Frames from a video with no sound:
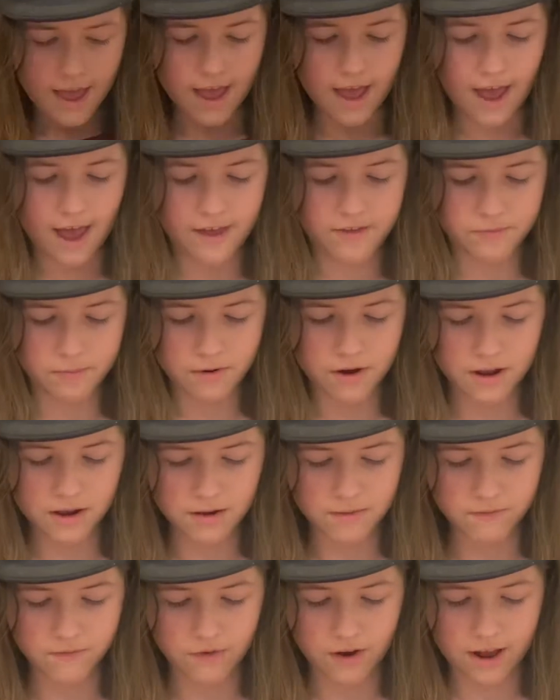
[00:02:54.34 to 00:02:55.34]
As Britain
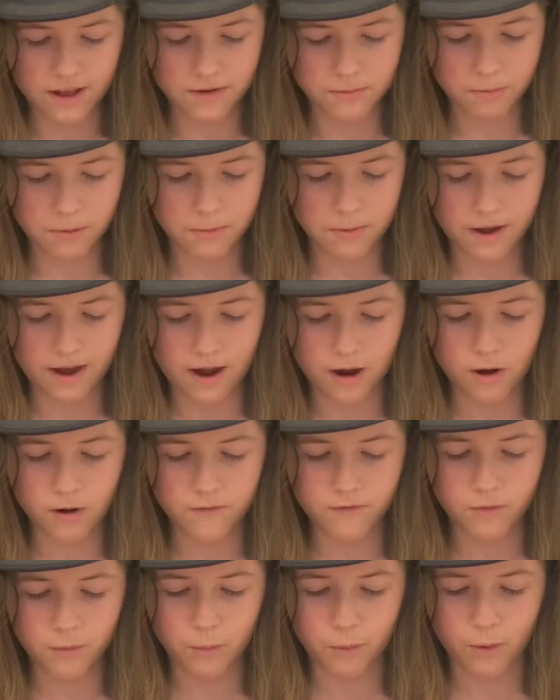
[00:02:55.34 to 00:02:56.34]
and France prepared
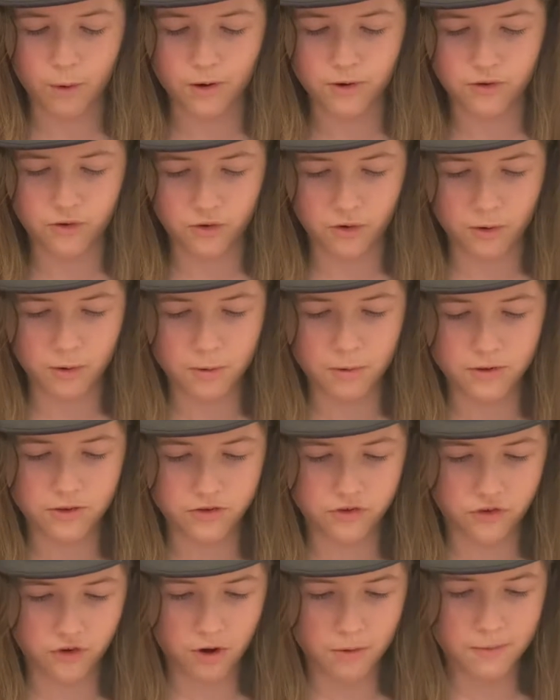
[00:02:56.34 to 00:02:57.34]
for war,
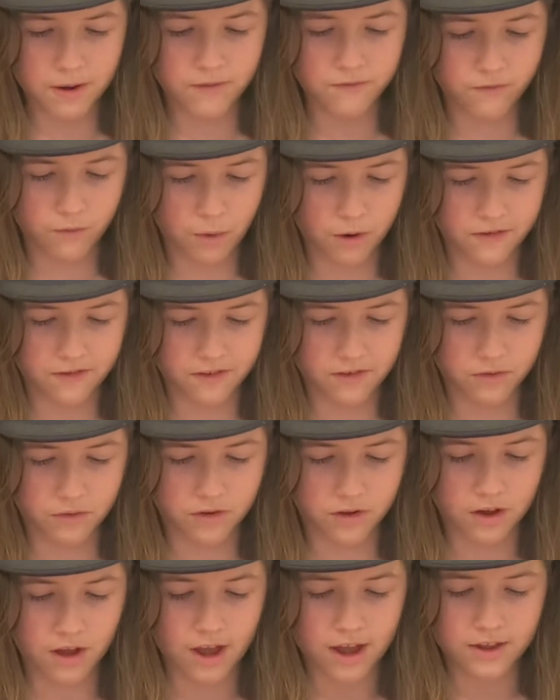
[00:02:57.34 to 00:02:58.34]
German forces
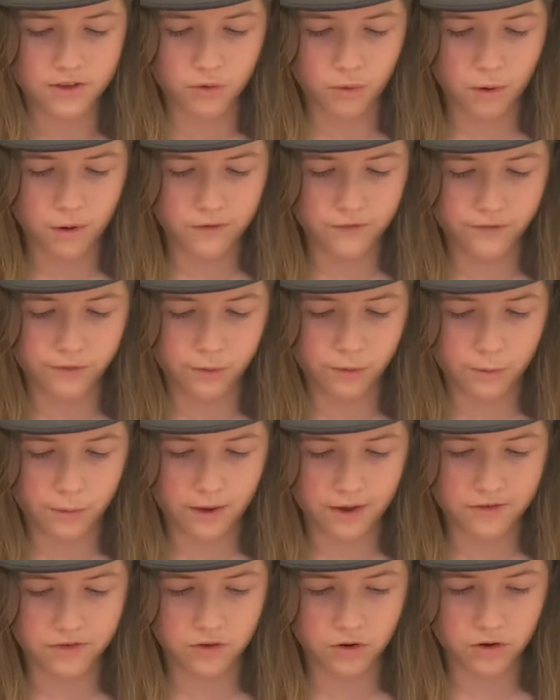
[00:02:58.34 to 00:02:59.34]
tore through
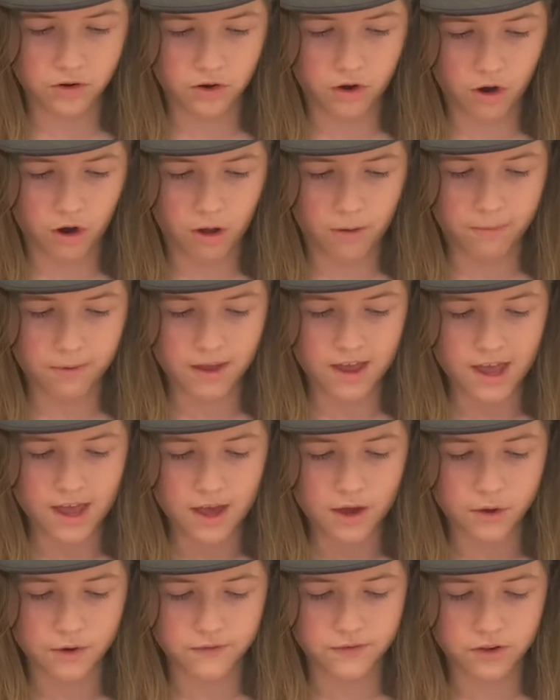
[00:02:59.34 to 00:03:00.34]
Western Europe
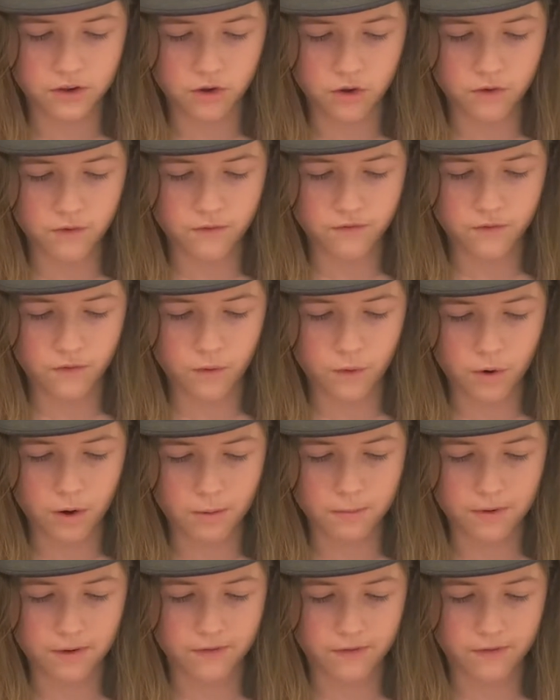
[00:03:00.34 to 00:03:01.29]
with a new form of